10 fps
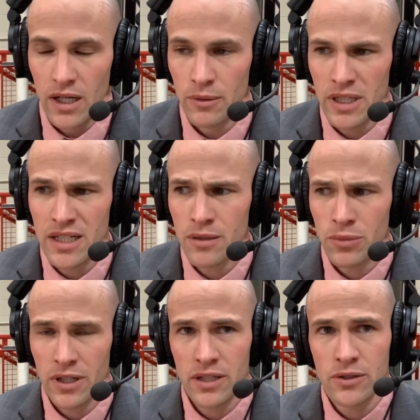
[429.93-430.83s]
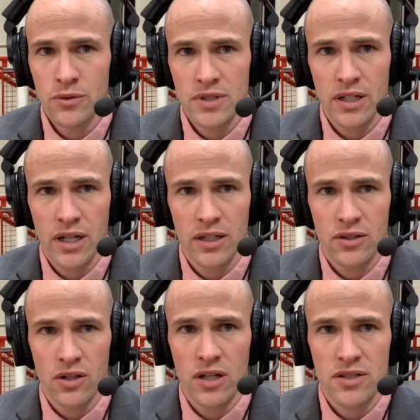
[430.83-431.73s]
He didn't play Tuesday night, and they
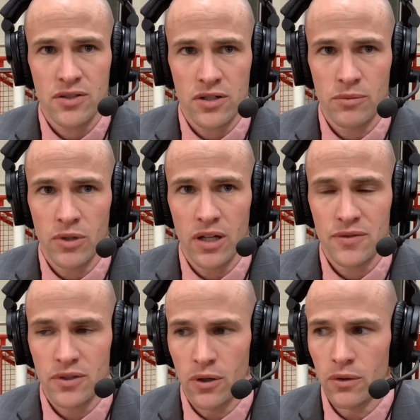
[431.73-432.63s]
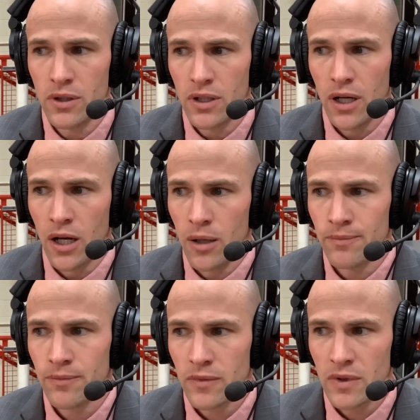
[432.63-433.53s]
lost to Sergeant Bluff, so
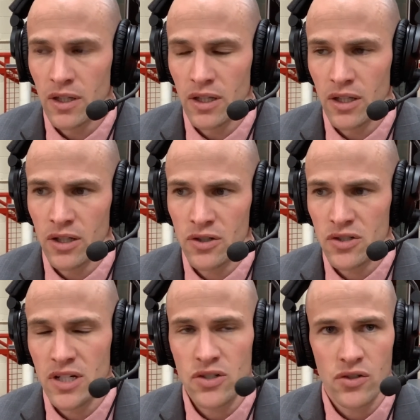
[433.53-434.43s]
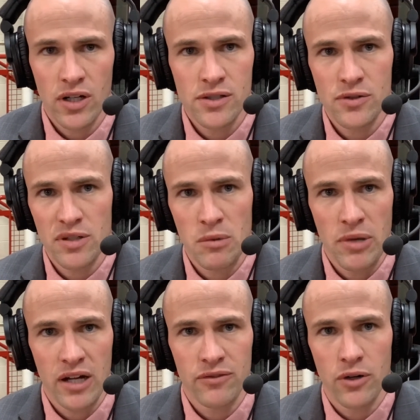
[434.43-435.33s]
there's a decent chance he's going to be
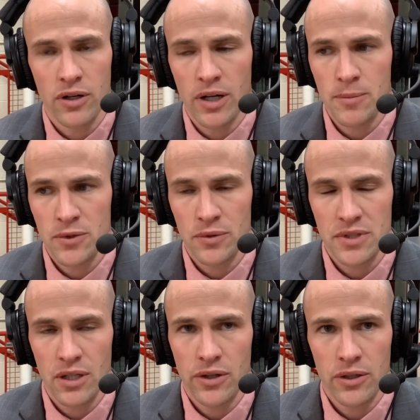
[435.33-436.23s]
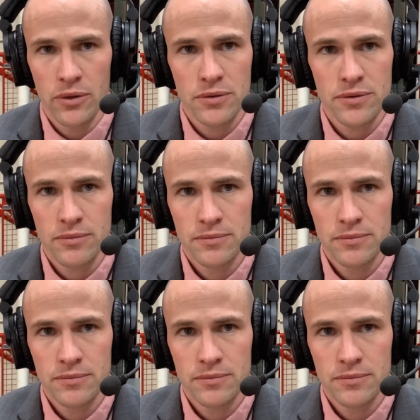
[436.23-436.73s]
back for our game, so we'll see how that goes.